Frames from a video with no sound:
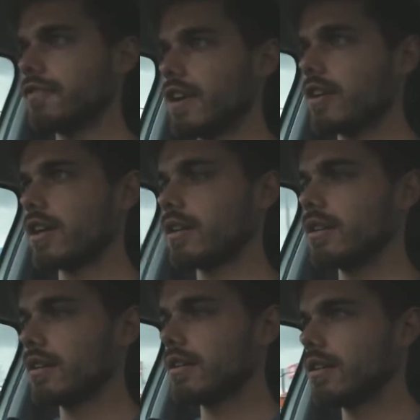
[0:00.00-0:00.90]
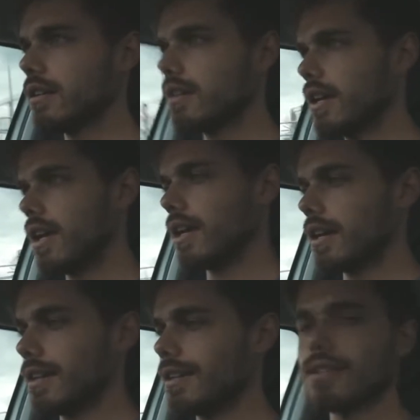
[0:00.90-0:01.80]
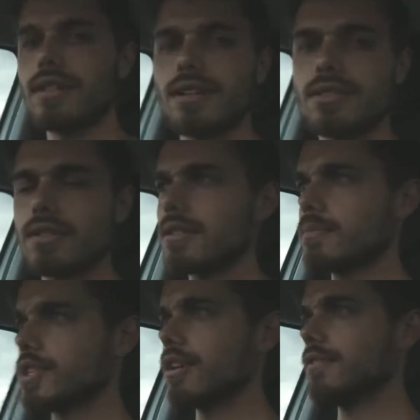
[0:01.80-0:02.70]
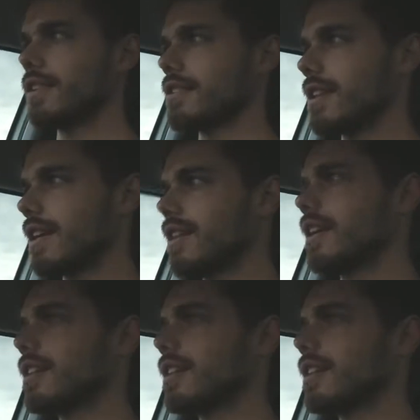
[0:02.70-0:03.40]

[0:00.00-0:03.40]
ferry and saw some dolphins, and I